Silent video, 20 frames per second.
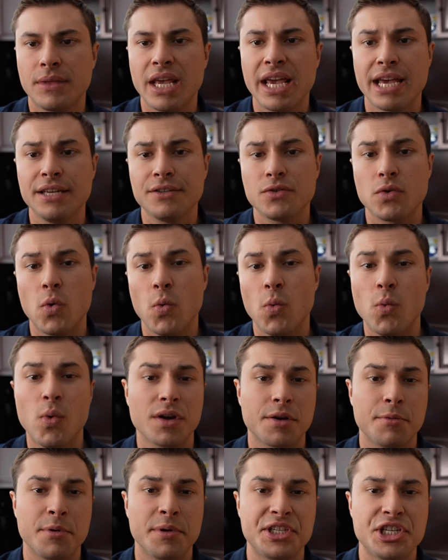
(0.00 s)
Hey guys,
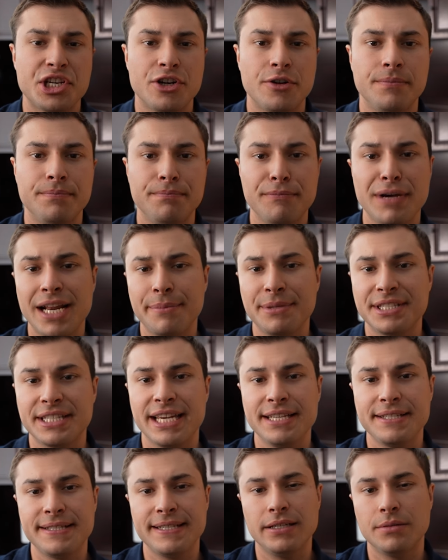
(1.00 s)
welcome to my channel. My name is
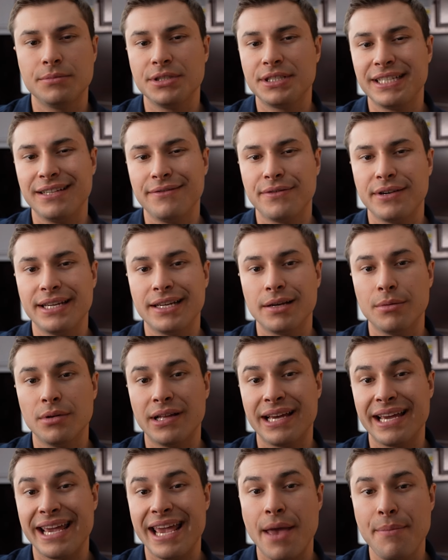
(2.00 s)
Casey. I'm a
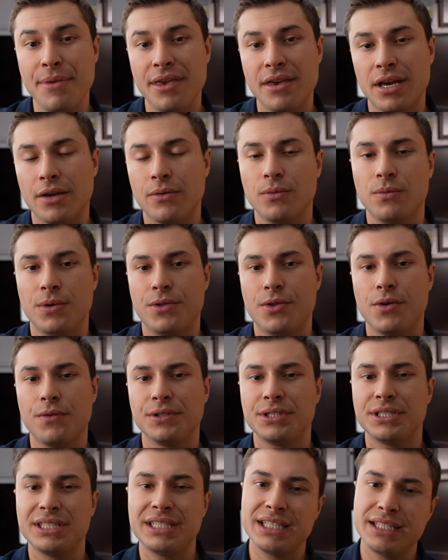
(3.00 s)
CFI MEI with over
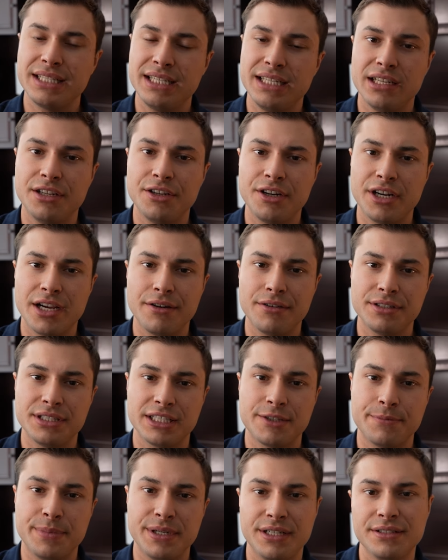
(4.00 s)
1,600 hours
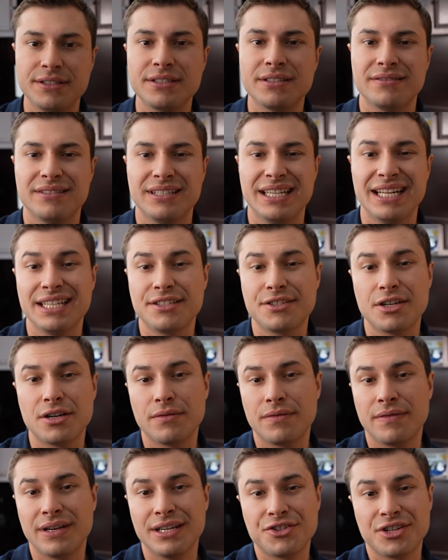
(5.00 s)
experience, and I
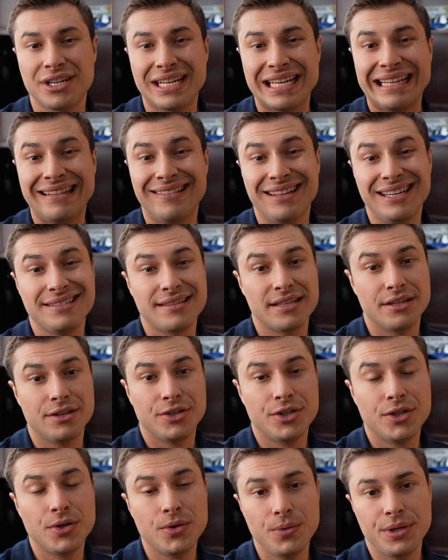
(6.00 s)
started flight training less
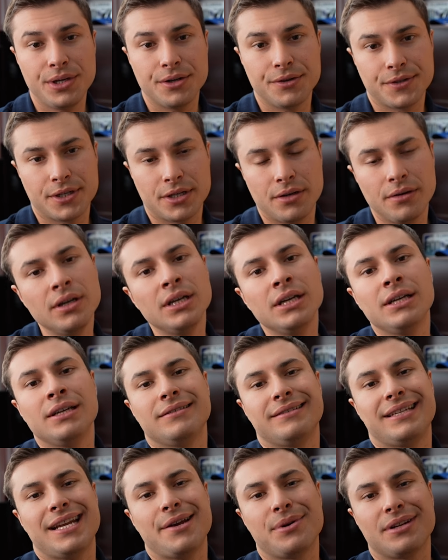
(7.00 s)
than 2 years ago.
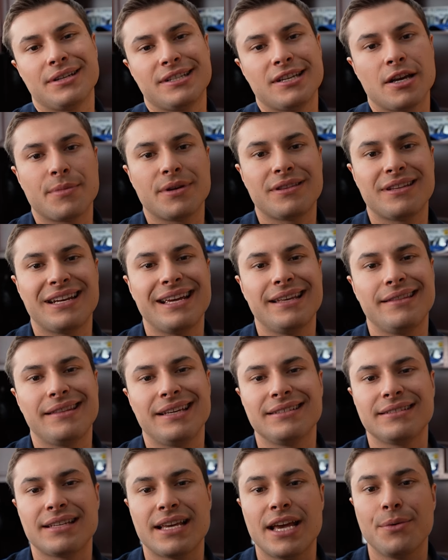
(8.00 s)
Today we're going to talk about the 9
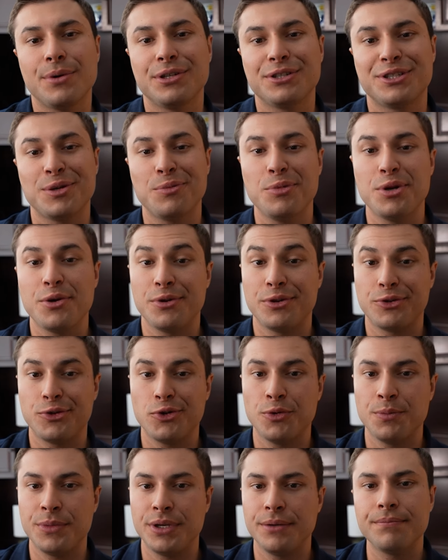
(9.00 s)
things I wish somebody would have
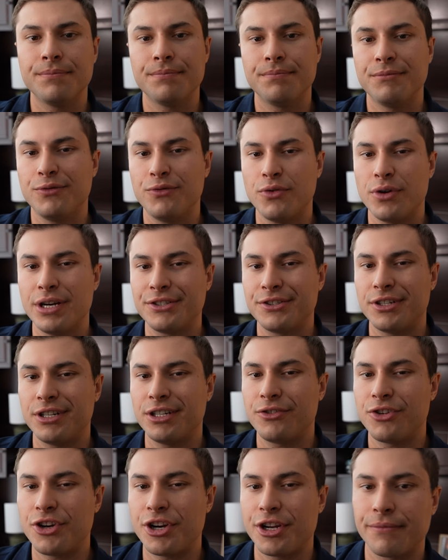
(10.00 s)
told me before I
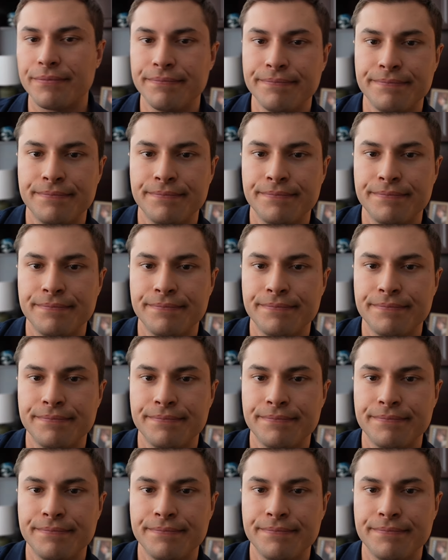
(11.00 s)
started training.